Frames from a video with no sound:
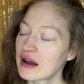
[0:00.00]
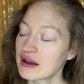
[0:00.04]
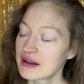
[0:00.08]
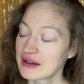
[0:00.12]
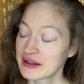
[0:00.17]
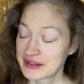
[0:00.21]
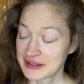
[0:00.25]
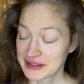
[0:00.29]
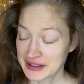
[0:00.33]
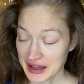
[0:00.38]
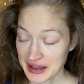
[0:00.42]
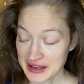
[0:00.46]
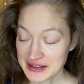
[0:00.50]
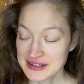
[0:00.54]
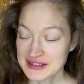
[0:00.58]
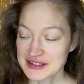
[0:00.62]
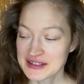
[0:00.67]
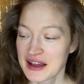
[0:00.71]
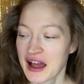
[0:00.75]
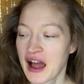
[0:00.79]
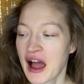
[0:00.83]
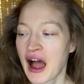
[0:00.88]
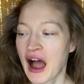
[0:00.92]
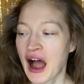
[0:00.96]

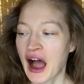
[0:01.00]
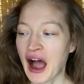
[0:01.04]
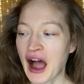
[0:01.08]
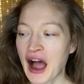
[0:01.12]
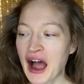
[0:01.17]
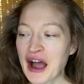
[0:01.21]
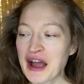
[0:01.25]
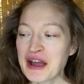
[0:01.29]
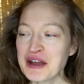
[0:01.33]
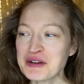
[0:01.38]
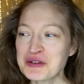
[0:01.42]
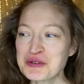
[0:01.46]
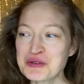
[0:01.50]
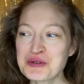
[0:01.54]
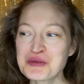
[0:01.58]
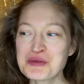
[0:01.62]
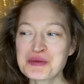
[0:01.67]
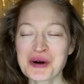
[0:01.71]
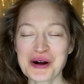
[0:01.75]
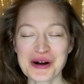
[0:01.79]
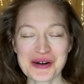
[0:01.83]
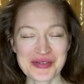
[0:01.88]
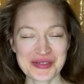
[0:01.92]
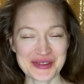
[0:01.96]
yes, I do
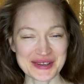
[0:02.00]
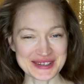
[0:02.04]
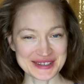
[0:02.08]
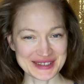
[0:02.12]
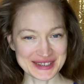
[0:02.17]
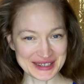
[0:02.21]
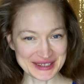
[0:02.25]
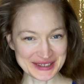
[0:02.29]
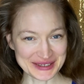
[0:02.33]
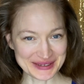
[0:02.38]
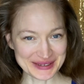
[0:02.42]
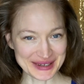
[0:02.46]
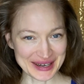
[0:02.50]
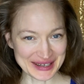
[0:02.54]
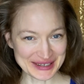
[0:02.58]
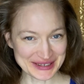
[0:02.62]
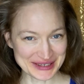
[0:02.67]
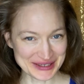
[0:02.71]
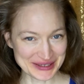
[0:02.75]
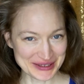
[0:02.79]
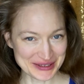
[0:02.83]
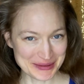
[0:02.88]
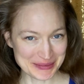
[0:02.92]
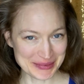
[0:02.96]
want the
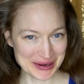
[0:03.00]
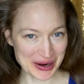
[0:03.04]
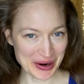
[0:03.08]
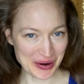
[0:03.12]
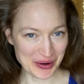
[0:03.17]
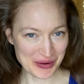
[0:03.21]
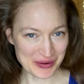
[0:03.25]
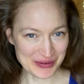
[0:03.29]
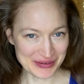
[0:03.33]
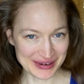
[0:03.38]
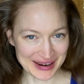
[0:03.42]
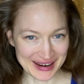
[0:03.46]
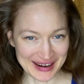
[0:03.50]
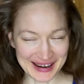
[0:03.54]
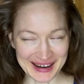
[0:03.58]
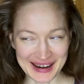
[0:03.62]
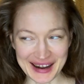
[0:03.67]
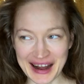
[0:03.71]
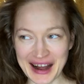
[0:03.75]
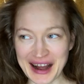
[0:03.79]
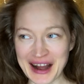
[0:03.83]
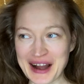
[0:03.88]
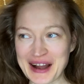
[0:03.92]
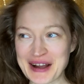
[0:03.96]
situation to be
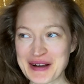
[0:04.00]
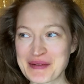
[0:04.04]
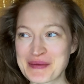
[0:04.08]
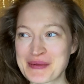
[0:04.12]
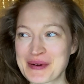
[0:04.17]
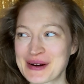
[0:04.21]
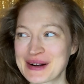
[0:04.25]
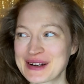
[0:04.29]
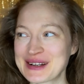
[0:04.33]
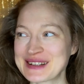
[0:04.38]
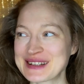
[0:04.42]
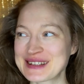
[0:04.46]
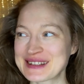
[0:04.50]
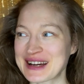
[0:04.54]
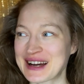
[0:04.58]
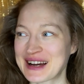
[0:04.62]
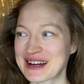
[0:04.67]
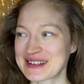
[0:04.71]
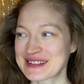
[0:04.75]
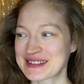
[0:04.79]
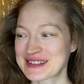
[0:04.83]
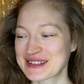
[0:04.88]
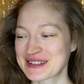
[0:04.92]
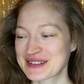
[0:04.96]
over. I want
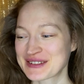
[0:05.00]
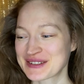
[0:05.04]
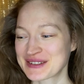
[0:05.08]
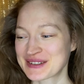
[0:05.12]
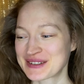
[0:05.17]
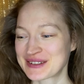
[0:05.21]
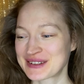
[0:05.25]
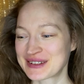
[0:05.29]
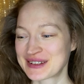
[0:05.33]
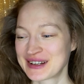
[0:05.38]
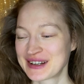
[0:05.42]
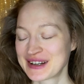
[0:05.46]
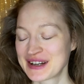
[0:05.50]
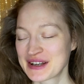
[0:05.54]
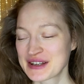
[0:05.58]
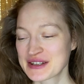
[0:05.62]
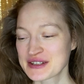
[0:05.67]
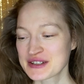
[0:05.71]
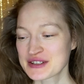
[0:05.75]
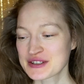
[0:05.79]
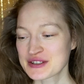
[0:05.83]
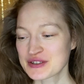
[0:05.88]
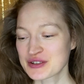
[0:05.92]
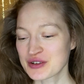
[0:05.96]
us to
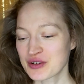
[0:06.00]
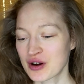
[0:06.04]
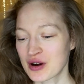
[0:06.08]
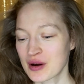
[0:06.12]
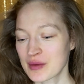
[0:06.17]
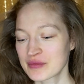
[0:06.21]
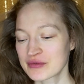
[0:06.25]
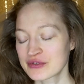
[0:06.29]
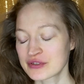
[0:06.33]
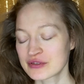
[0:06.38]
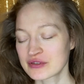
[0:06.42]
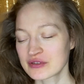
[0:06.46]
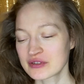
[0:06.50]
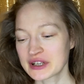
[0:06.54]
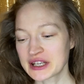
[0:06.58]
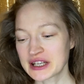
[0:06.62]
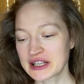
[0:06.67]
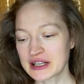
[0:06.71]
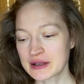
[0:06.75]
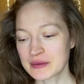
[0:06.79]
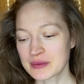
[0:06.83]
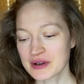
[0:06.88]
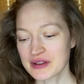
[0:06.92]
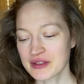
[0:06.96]
storm
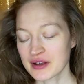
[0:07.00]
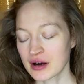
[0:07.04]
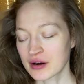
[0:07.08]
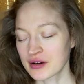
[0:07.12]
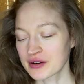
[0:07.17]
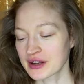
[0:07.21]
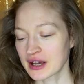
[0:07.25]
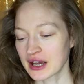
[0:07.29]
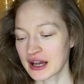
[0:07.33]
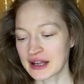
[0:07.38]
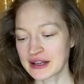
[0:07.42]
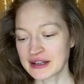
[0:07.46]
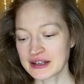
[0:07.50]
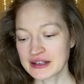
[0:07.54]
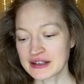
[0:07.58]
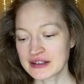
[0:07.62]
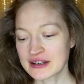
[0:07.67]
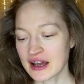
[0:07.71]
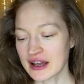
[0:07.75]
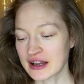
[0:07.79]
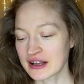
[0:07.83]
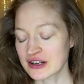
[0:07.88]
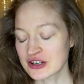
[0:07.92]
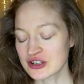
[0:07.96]
freely without any
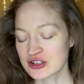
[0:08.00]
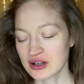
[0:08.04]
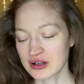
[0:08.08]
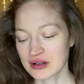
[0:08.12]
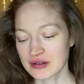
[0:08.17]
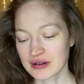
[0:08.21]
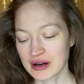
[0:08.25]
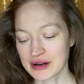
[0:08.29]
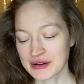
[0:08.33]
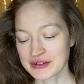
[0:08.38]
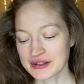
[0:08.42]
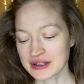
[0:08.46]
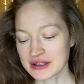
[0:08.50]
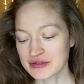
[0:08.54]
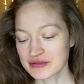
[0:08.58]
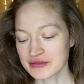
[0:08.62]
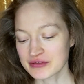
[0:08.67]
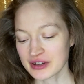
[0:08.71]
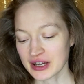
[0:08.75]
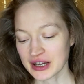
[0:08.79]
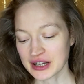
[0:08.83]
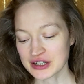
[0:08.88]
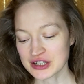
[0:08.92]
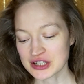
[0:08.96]
danger around
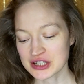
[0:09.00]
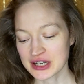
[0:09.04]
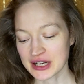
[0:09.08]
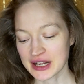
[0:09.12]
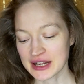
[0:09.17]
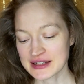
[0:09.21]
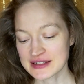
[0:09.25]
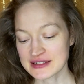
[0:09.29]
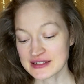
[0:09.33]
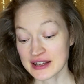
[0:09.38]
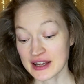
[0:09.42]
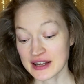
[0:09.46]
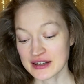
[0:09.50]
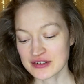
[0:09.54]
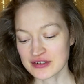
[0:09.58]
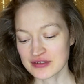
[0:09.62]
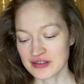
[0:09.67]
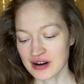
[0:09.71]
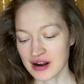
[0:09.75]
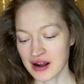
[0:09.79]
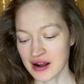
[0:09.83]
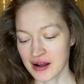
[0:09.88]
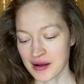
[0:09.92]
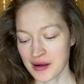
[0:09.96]
infection,
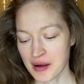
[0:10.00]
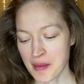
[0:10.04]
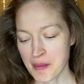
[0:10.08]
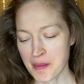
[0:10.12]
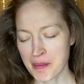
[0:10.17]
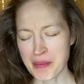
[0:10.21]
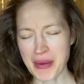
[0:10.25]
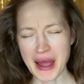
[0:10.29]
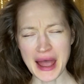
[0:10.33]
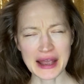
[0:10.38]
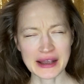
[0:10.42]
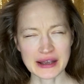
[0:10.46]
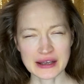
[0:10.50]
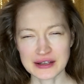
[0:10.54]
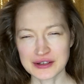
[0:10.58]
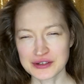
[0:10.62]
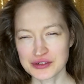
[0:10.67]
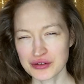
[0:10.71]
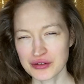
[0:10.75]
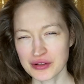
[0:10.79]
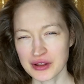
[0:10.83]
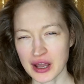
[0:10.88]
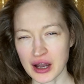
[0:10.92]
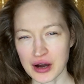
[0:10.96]
etc. Back
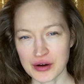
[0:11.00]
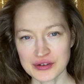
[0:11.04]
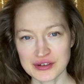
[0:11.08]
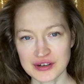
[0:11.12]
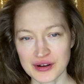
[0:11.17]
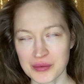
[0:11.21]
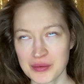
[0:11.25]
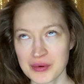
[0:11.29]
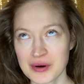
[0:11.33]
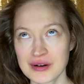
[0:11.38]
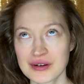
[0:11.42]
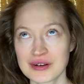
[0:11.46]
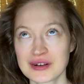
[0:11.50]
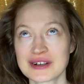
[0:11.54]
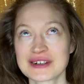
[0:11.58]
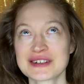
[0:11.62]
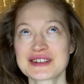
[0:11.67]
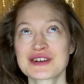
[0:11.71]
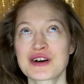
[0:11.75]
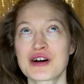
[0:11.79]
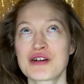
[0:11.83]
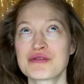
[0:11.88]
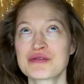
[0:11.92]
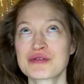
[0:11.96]
into the outer
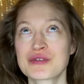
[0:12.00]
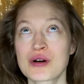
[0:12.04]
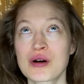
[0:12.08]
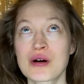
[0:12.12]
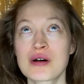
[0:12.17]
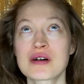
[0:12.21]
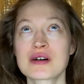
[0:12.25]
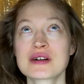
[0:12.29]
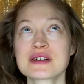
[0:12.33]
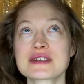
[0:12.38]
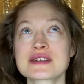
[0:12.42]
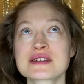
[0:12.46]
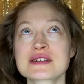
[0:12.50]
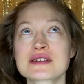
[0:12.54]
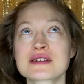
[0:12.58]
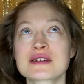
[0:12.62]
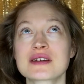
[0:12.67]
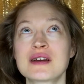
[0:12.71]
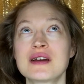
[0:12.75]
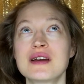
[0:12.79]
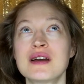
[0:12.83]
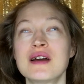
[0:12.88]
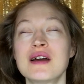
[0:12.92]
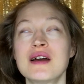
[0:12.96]
world, of course.
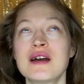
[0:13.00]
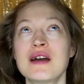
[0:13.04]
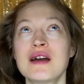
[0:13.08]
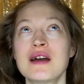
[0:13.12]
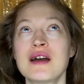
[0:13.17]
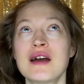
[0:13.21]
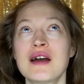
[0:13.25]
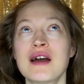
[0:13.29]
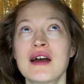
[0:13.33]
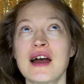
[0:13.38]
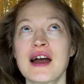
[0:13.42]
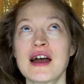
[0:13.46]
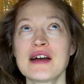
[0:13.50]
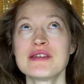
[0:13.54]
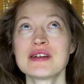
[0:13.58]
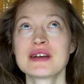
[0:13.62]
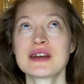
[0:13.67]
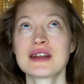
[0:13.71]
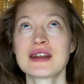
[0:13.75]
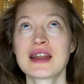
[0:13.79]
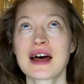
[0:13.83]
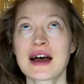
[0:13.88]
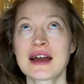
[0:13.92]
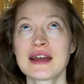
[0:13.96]

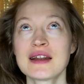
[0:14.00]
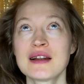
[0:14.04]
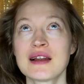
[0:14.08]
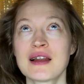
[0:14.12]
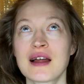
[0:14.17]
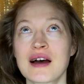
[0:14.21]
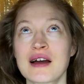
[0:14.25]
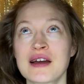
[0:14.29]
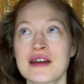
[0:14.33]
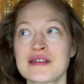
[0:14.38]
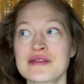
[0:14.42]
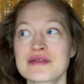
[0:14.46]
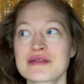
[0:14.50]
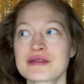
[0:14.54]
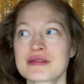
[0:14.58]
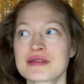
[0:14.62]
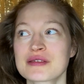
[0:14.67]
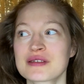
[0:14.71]
Having a nightlife,